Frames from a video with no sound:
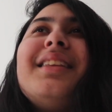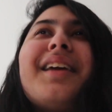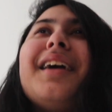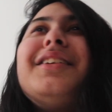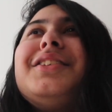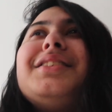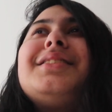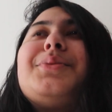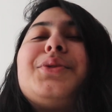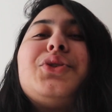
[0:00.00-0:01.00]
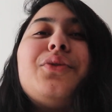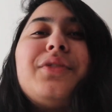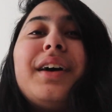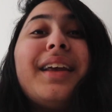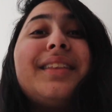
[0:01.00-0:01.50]
The characters were so
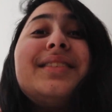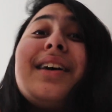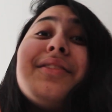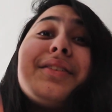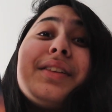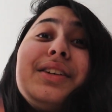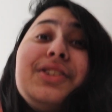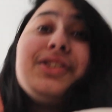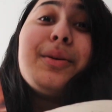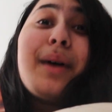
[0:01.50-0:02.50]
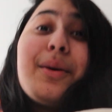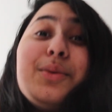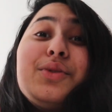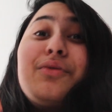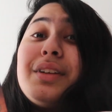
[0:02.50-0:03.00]
fun and the sapphic relationship I
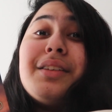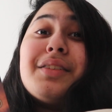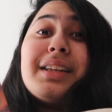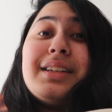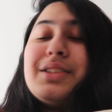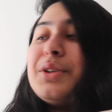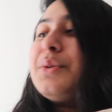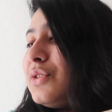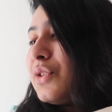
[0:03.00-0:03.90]
was really, really into.